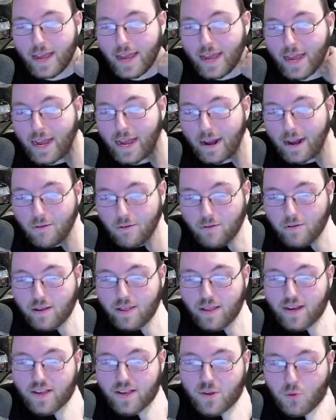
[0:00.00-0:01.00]

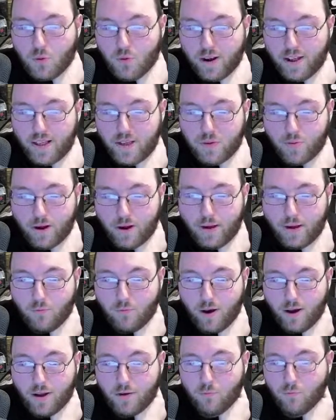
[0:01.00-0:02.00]
Heroclix twenty
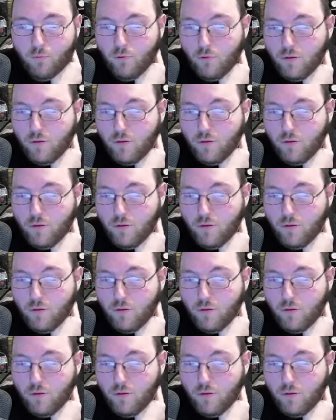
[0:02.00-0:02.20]
twenty-one Rules